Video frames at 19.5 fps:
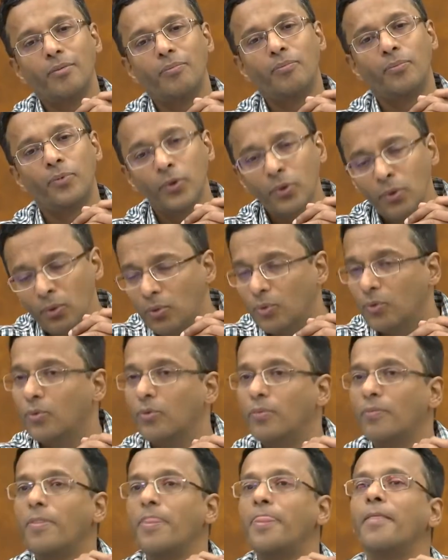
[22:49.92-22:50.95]

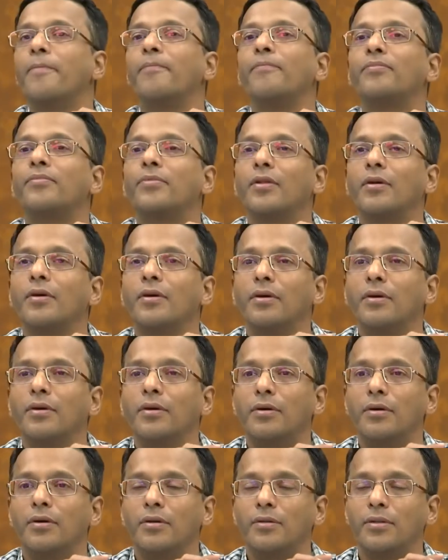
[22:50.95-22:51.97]
prove
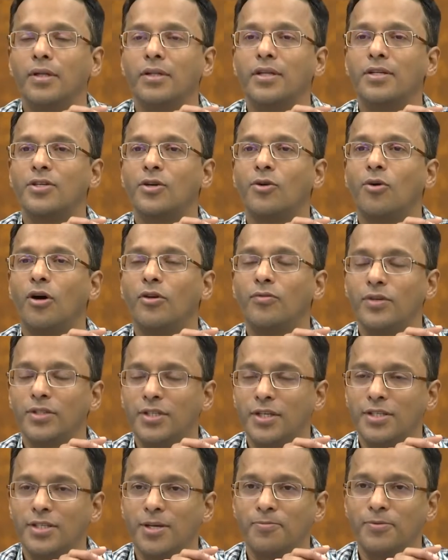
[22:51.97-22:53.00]
that there is a
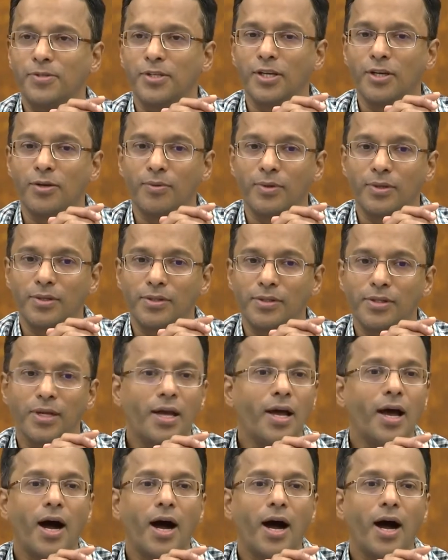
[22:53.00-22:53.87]
convergent subsequence?